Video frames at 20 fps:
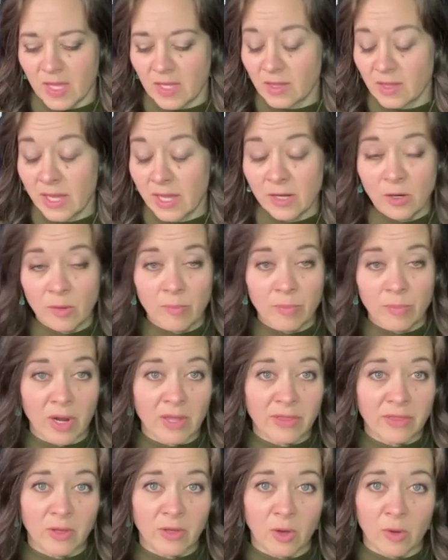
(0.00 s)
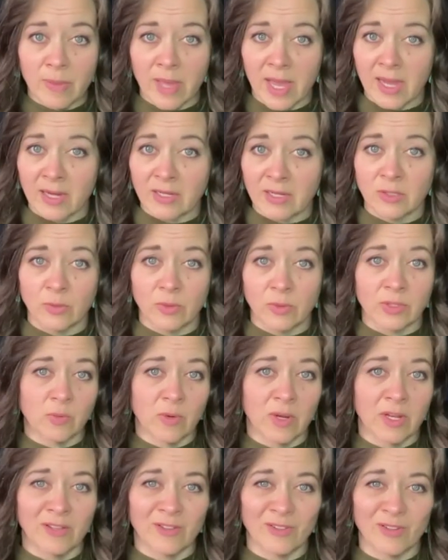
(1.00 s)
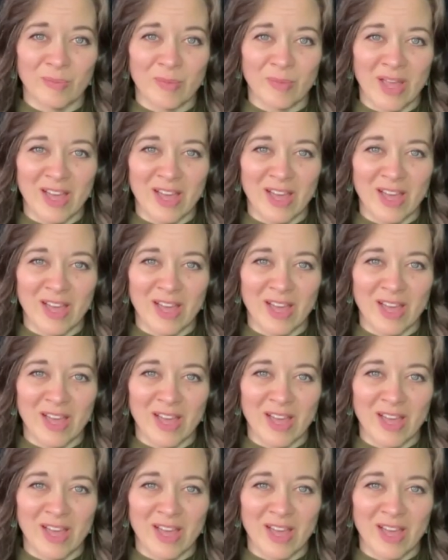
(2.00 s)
And let your breath go back to its regular